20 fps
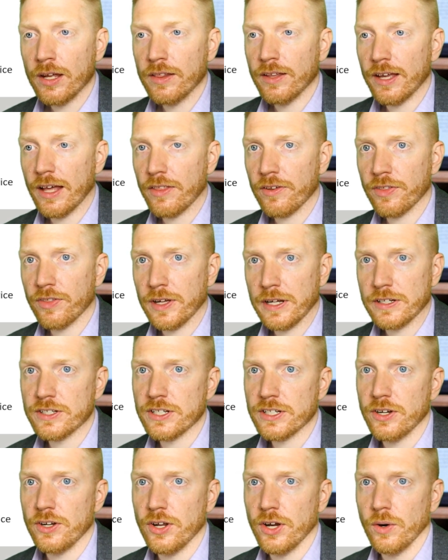The other thing
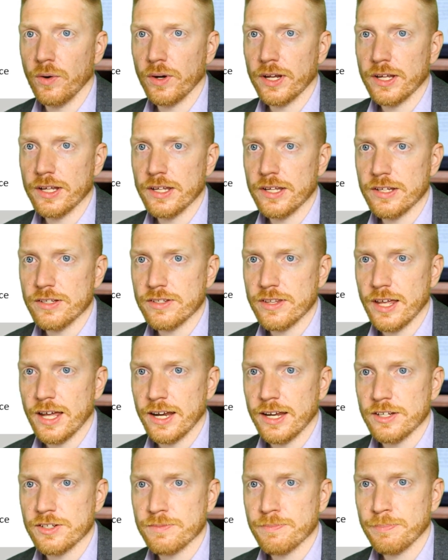to note is
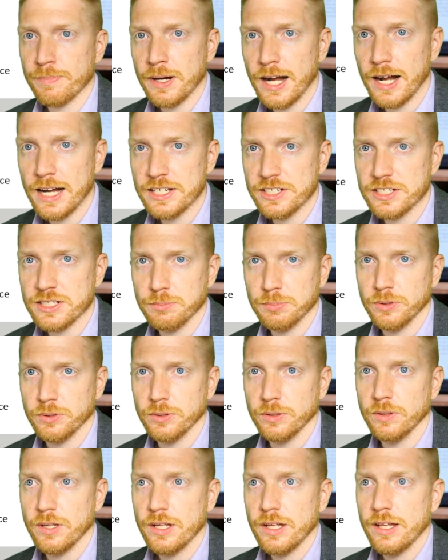that it's
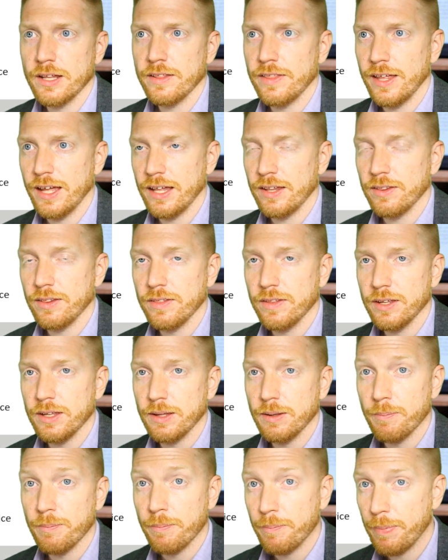possible that
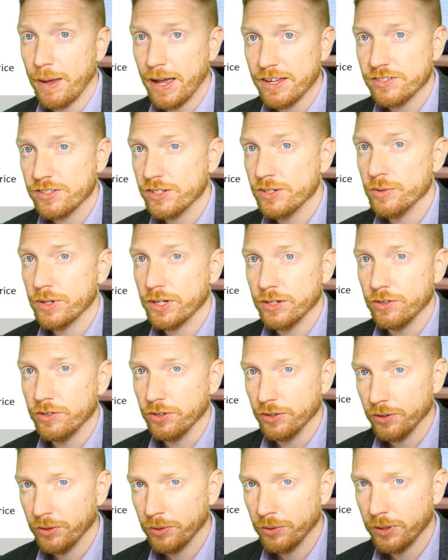the best you can
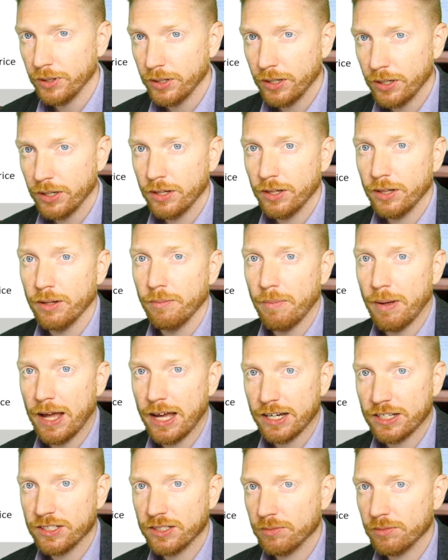do, the
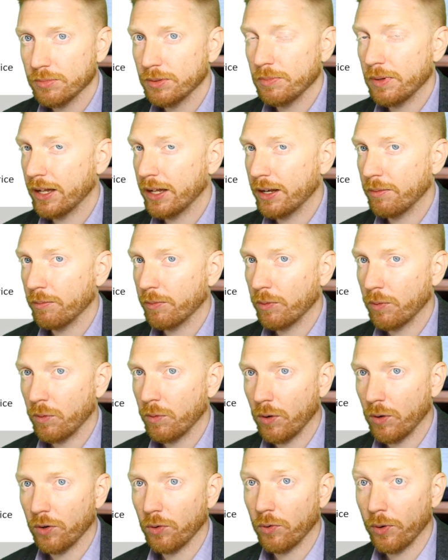maximum that
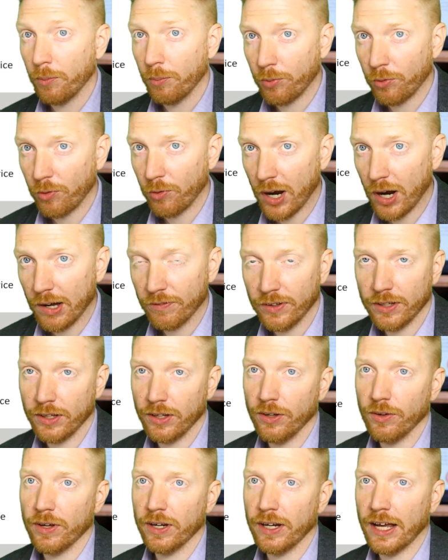quote-unquote profit
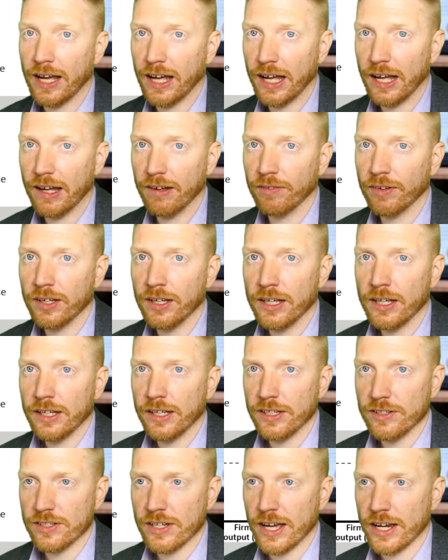that you can have,
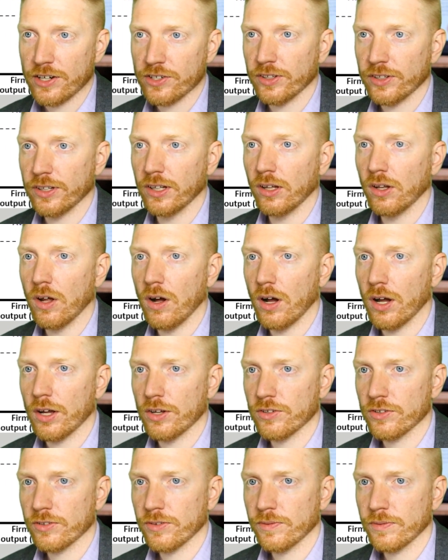is actually a
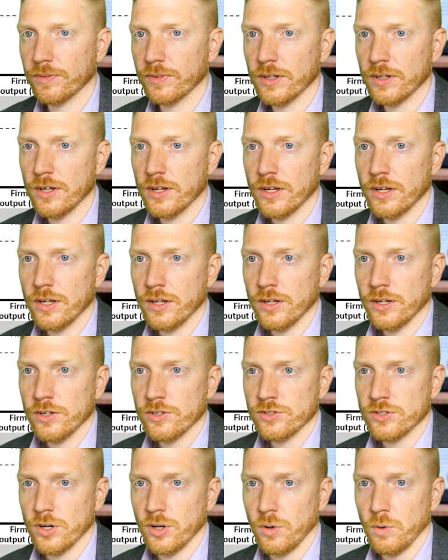loss.
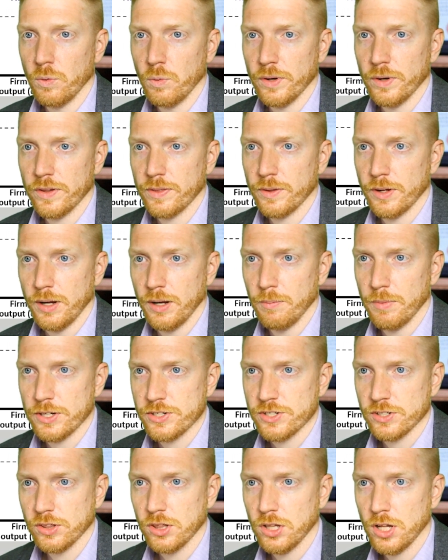So with a
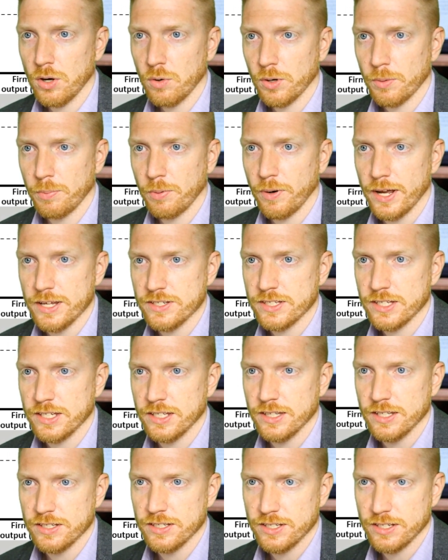much lower price
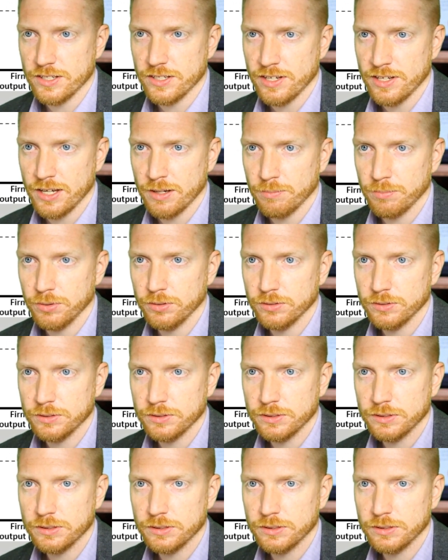in this example,